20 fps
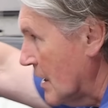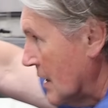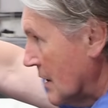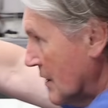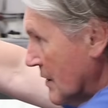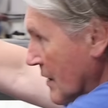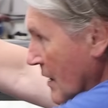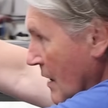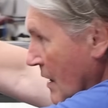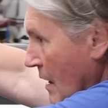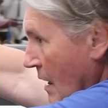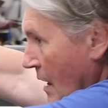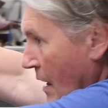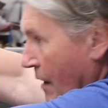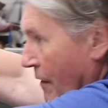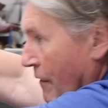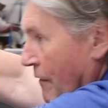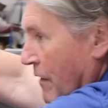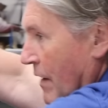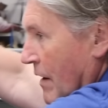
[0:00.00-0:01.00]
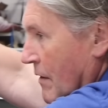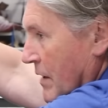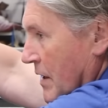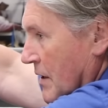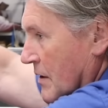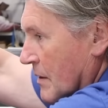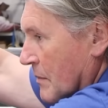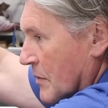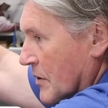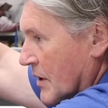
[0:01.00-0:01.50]
is very
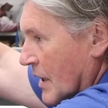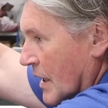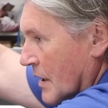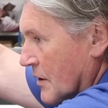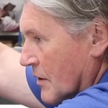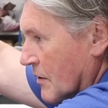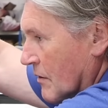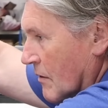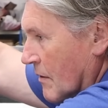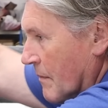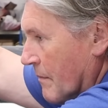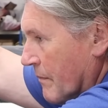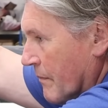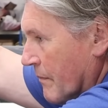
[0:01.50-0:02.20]
substantial.